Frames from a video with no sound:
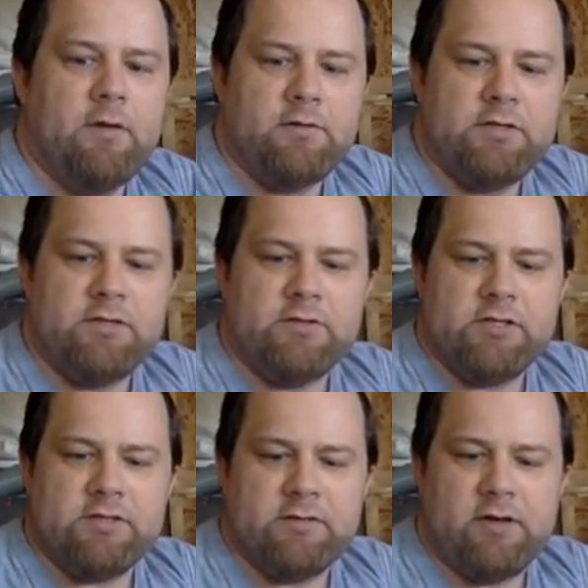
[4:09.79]

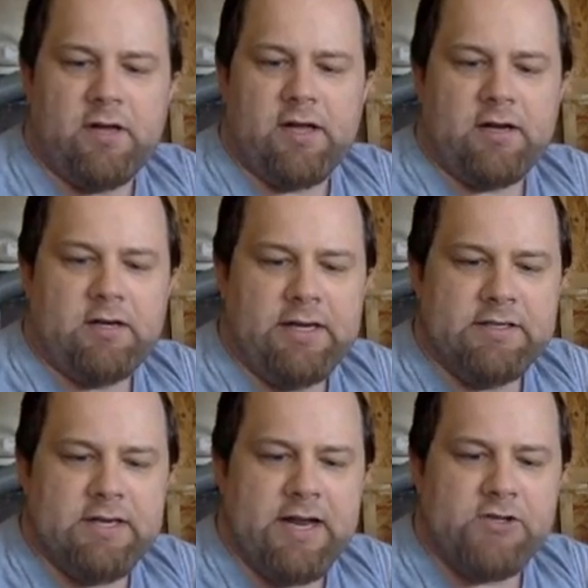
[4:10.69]
Just clean
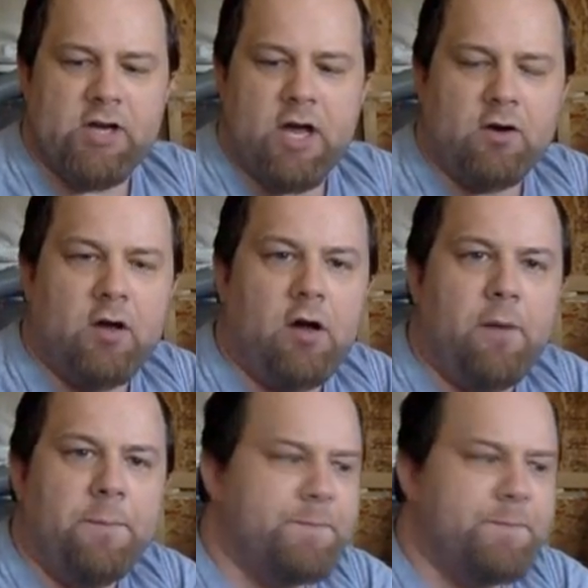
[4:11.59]
denatured alcohol.